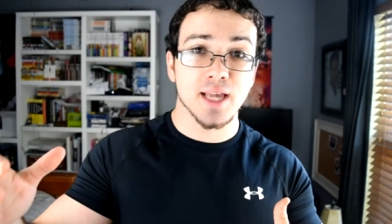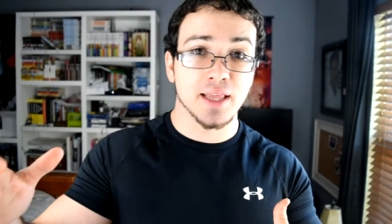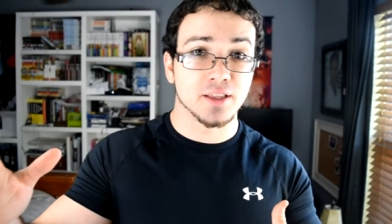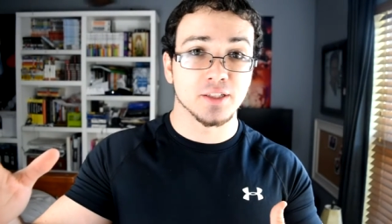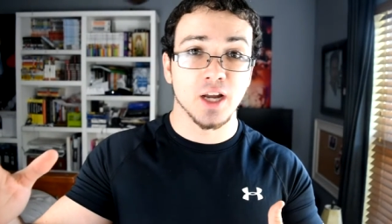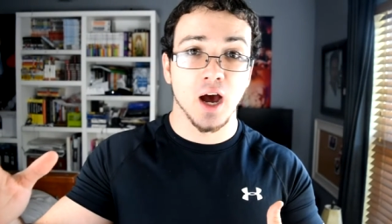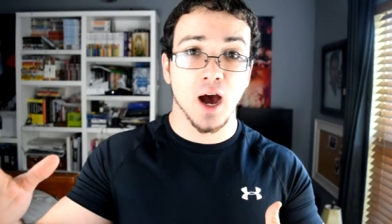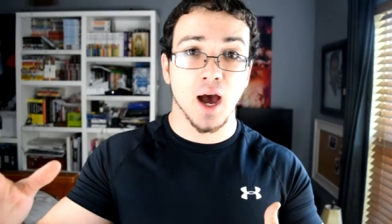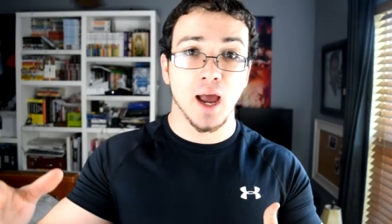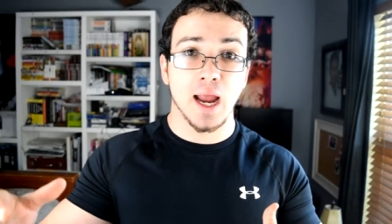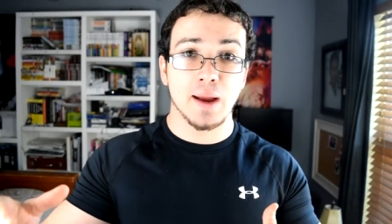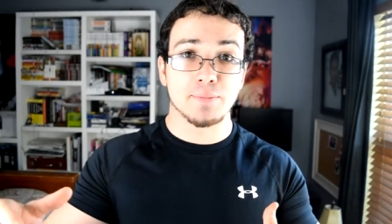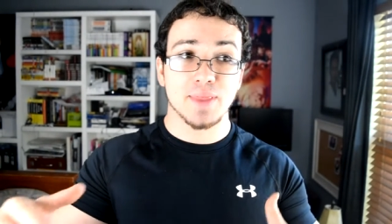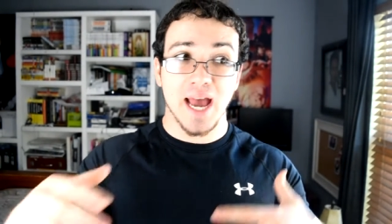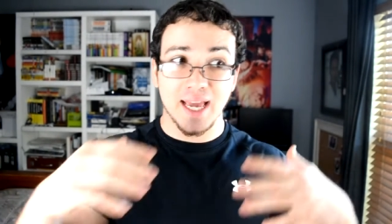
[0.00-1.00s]
at the
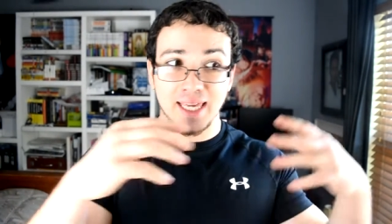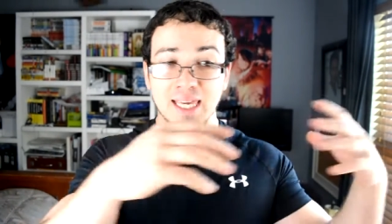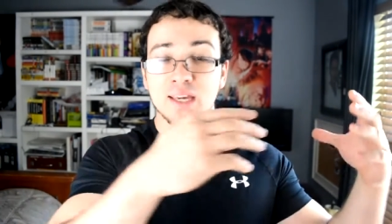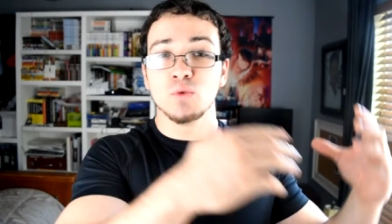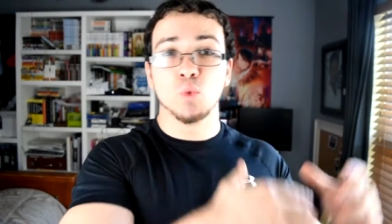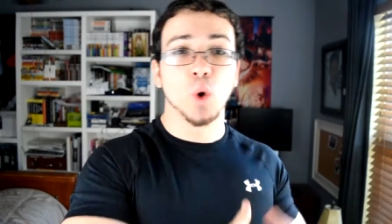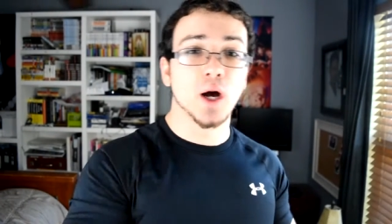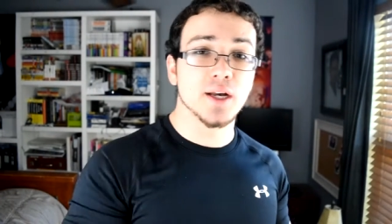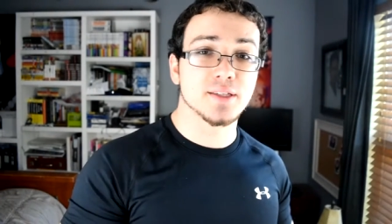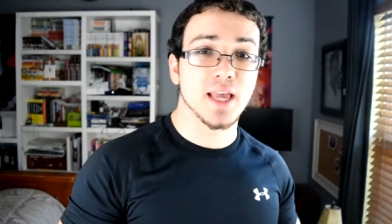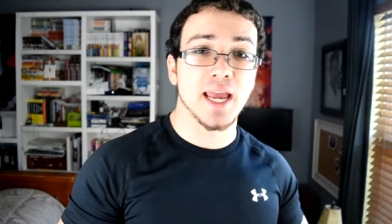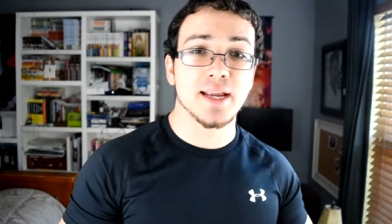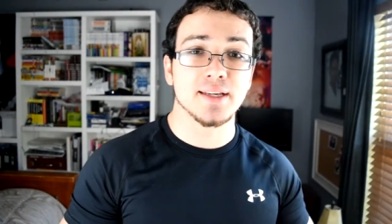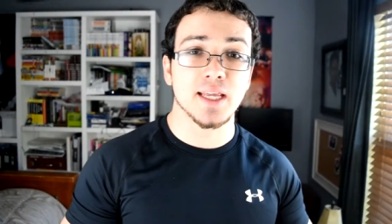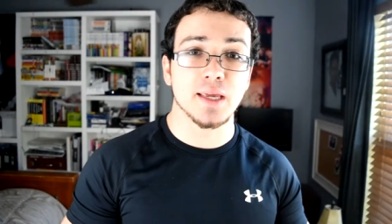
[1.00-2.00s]
time, that he was
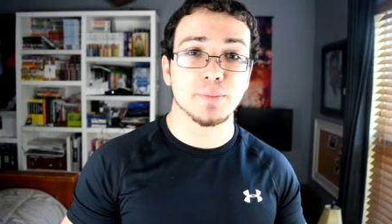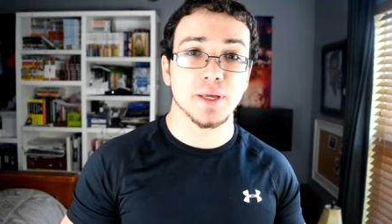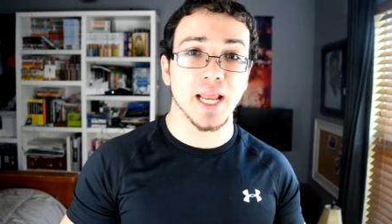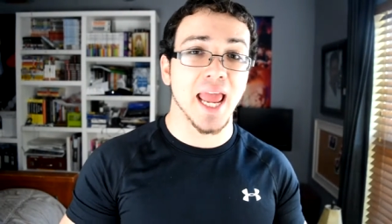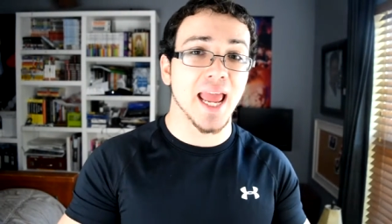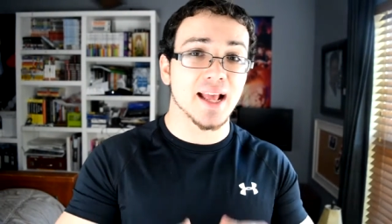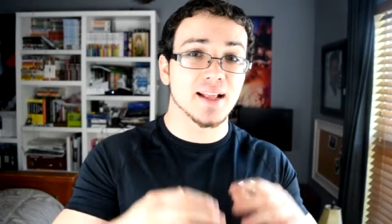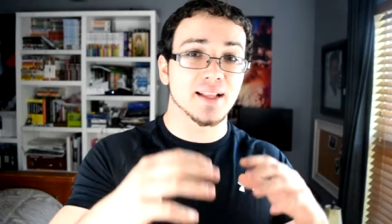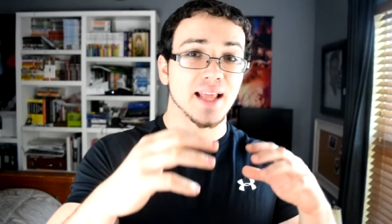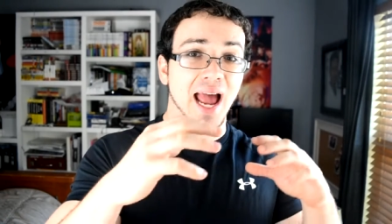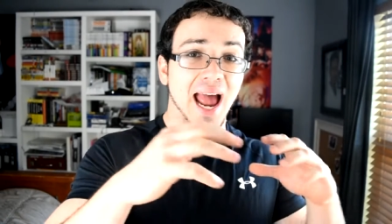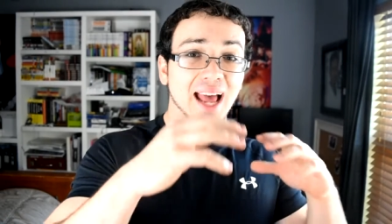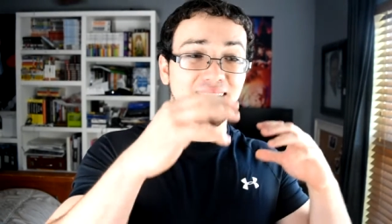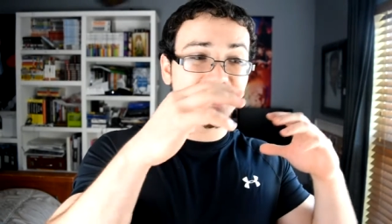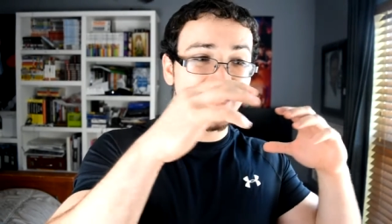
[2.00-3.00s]
a demon, and
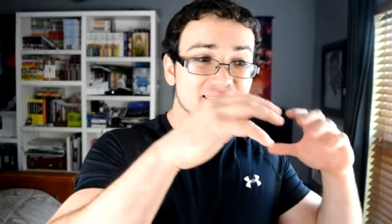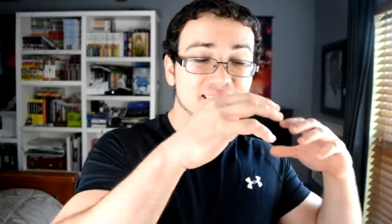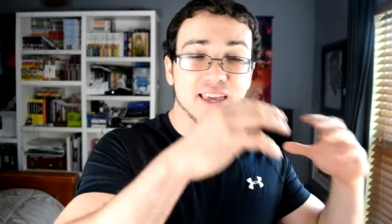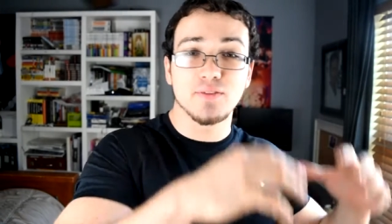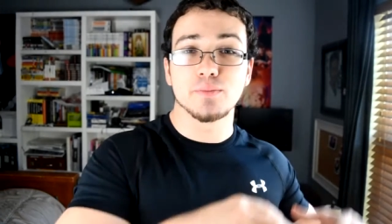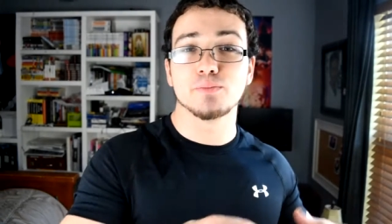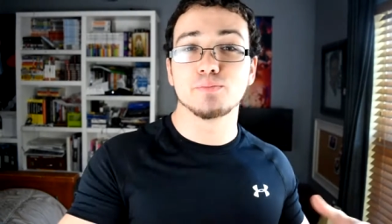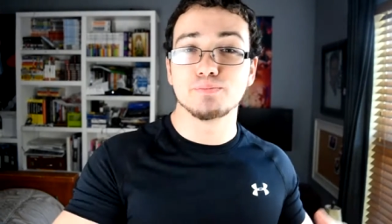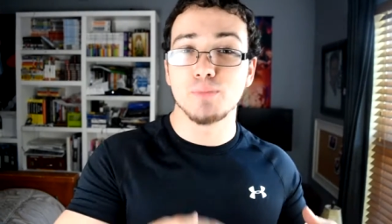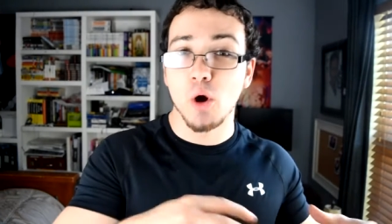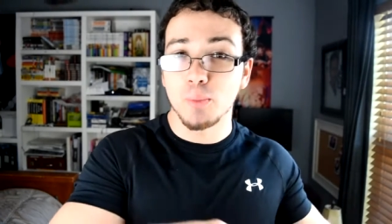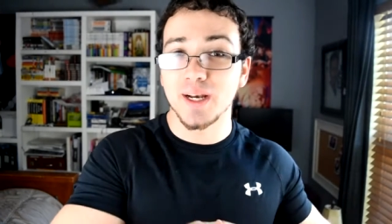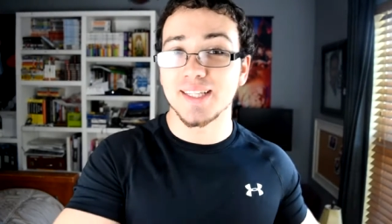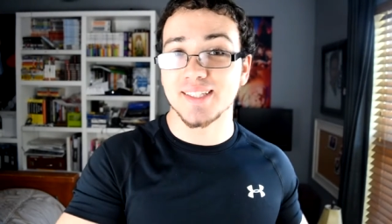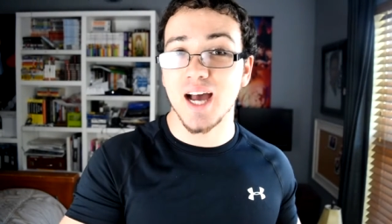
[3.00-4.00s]
at this given
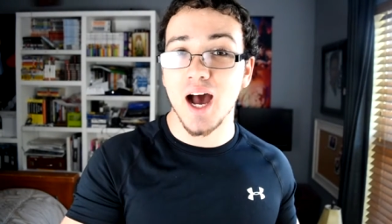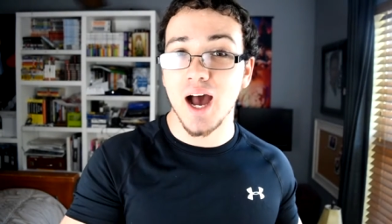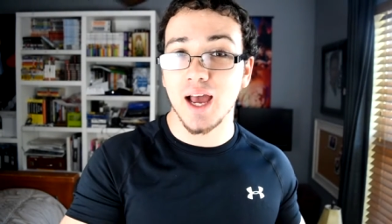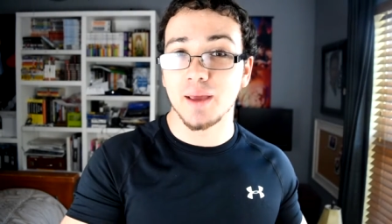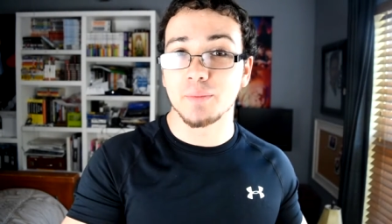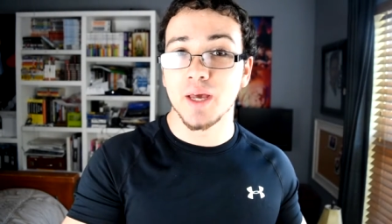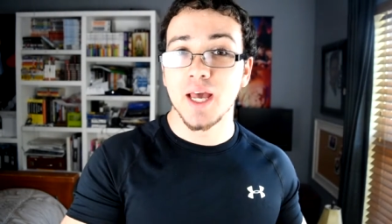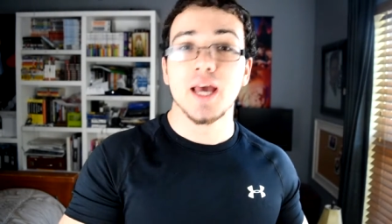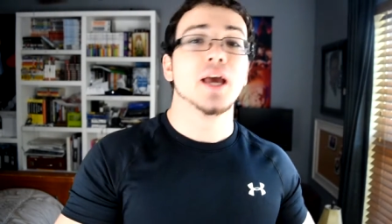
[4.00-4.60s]
moment in time,